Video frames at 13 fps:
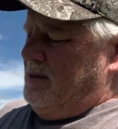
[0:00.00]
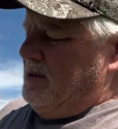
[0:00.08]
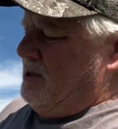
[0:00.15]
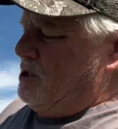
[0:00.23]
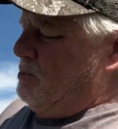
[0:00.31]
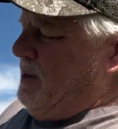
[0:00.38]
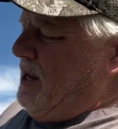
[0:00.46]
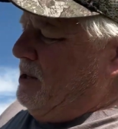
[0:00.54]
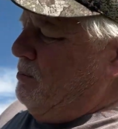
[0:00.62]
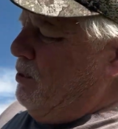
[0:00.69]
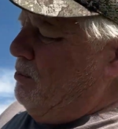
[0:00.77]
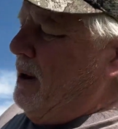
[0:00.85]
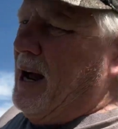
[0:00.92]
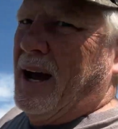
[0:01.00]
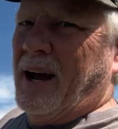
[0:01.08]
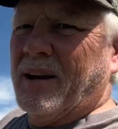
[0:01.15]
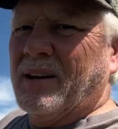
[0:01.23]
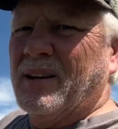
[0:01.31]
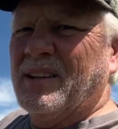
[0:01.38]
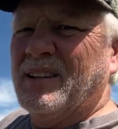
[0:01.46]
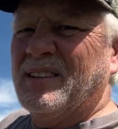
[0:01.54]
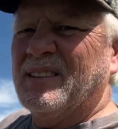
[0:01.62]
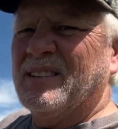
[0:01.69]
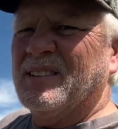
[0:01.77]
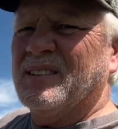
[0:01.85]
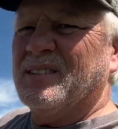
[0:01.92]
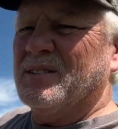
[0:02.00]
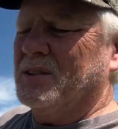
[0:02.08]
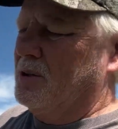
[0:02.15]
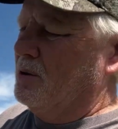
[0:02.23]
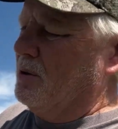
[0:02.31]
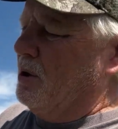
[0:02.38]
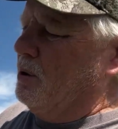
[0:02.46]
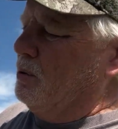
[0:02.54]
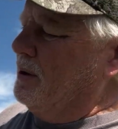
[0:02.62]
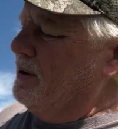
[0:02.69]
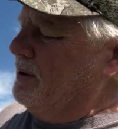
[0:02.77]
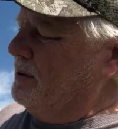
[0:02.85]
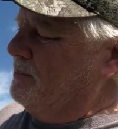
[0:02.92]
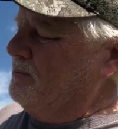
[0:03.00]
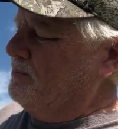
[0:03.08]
expandable bag, to hold it in.